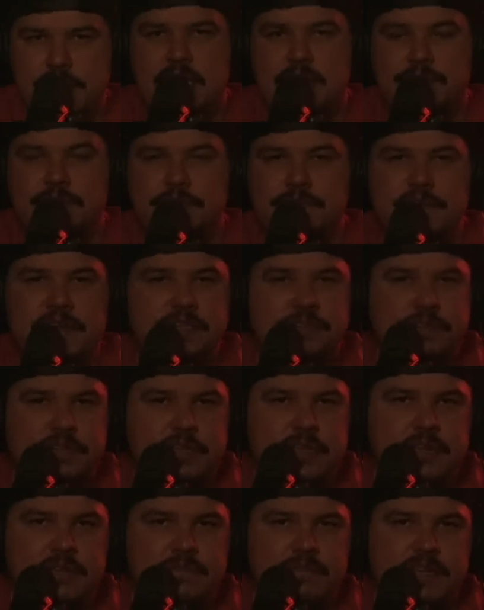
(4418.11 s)
He was
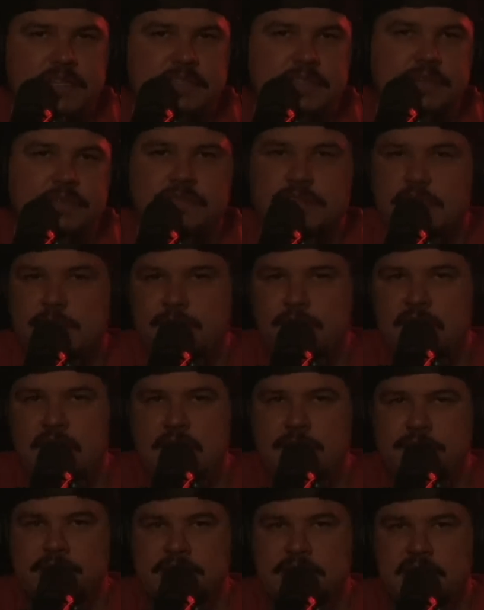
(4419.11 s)
eventually convicted of double
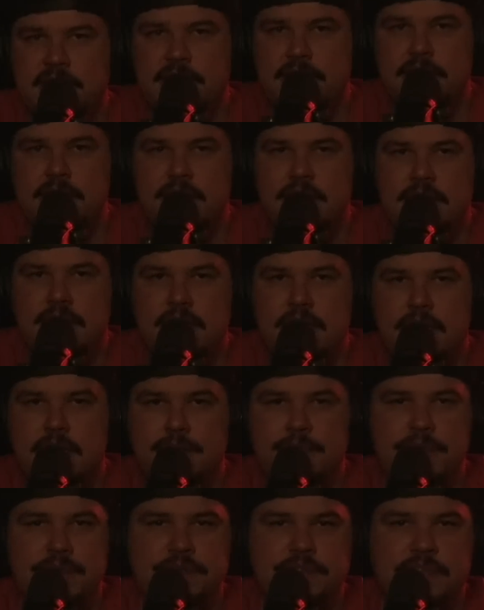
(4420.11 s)
homicide,
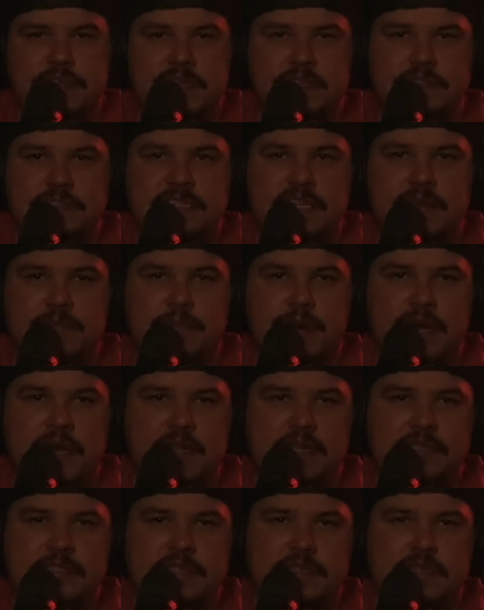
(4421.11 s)
abuse against dead
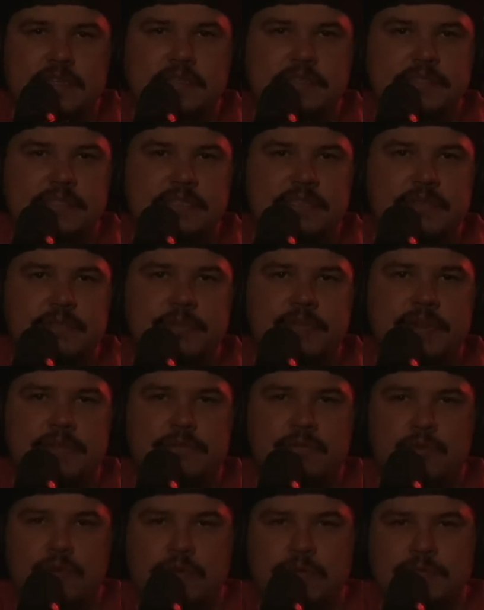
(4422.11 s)
bodies, and concealment
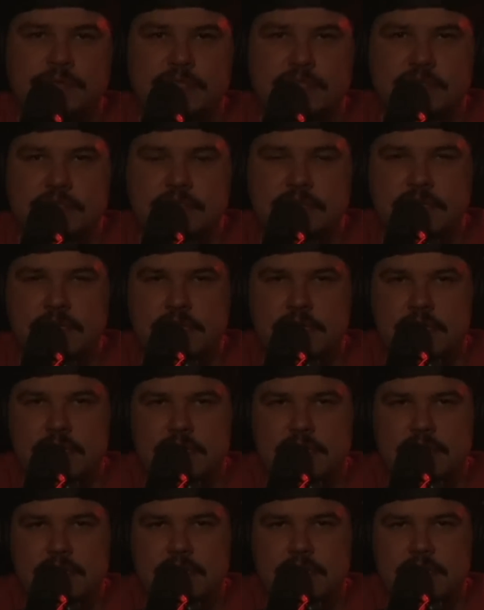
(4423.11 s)
of corpses,
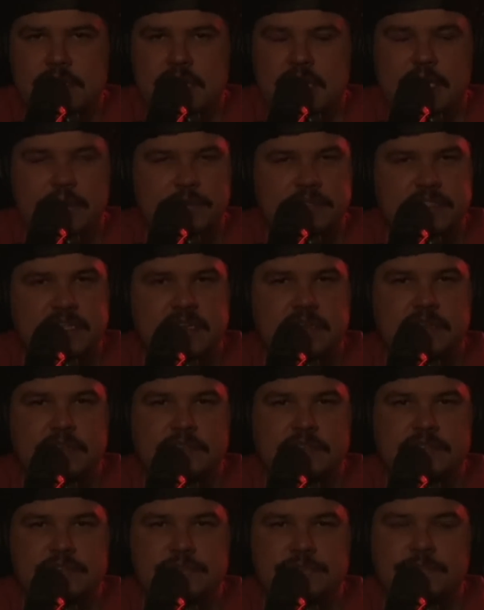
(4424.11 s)
and he was
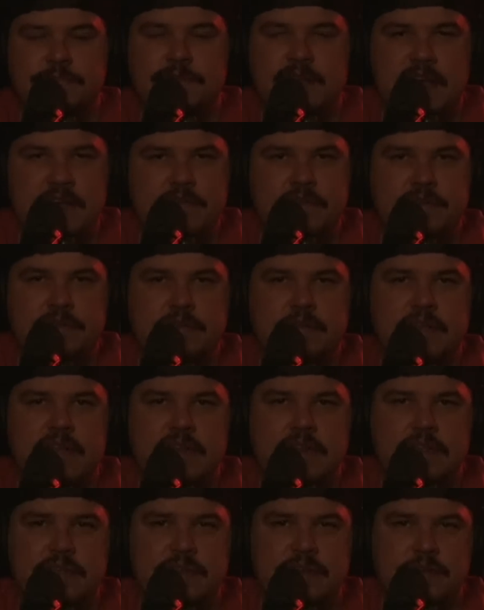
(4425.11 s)
sentenced to
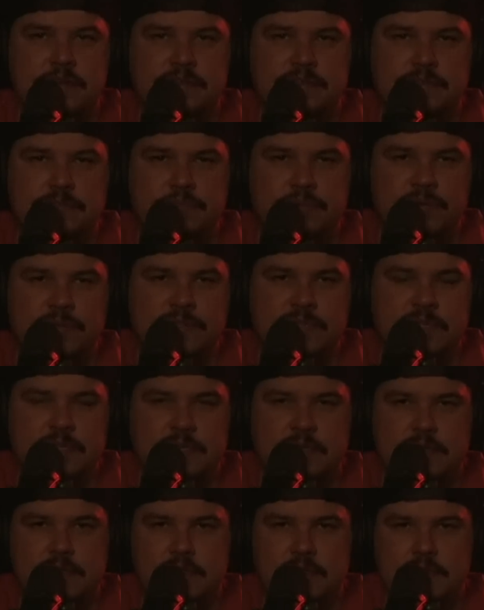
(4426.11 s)
580 years in
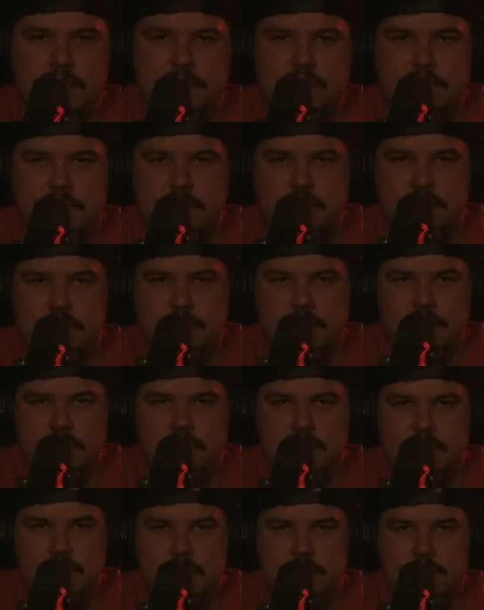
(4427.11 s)
prison.
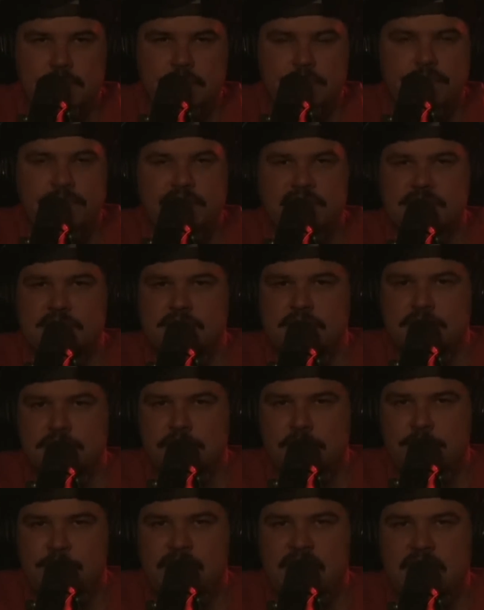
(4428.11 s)
With
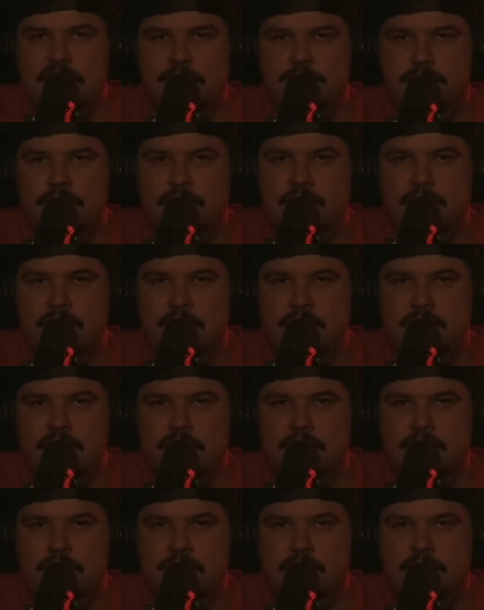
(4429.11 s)
Francisco behind